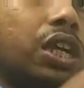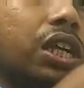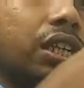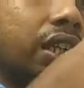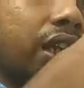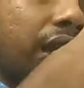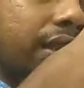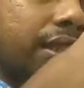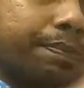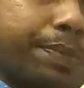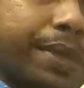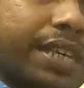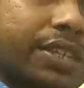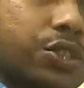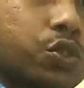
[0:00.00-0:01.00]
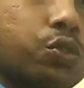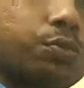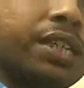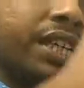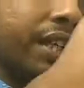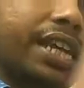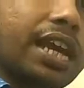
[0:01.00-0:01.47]
the space to
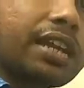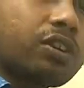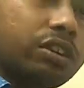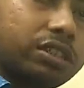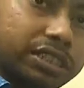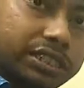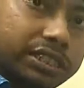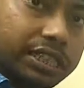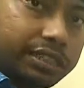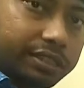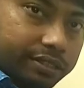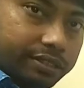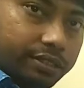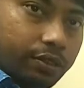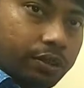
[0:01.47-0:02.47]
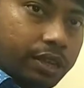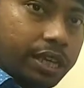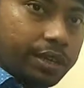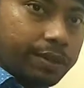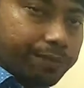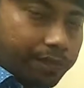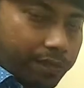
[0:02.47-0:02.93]
be air conditioned.
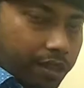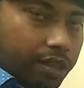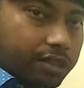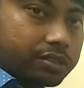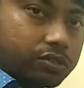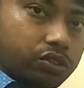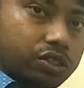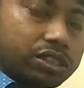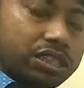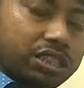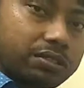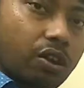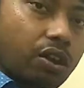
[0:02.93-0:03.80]
Okay, so this is